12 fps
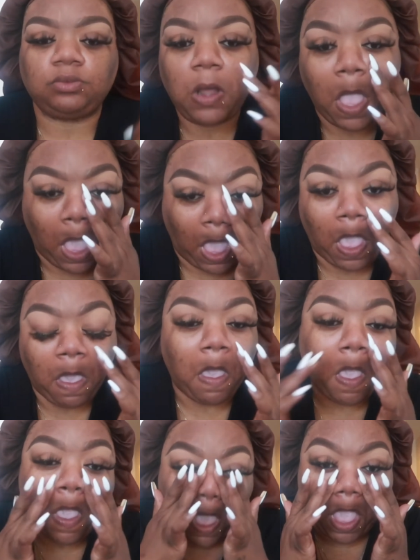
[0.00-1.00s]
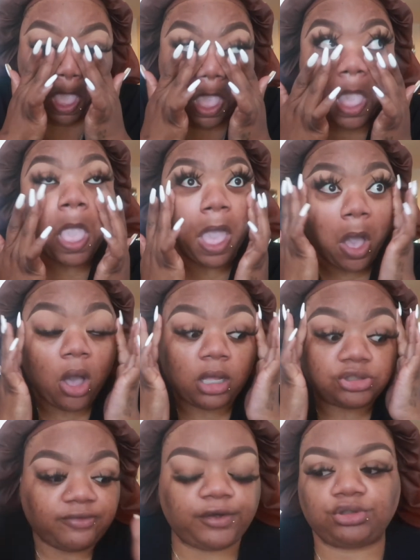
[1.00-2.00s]
that is what I'm doing here,
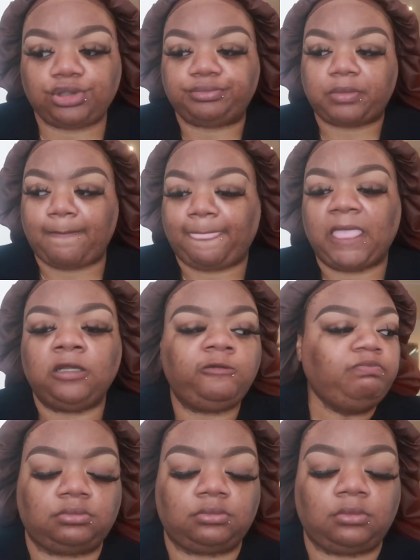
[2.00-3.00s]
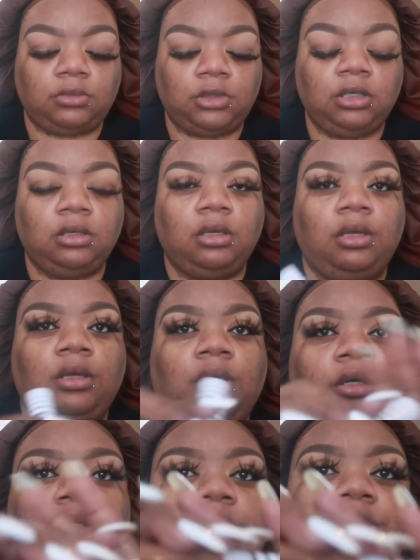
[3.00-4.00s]
as you can see.
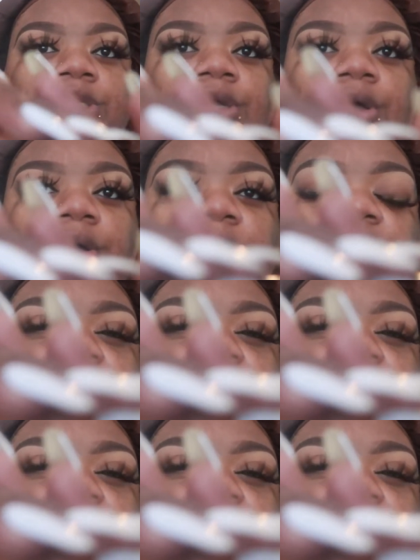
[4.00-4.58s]
Y'all,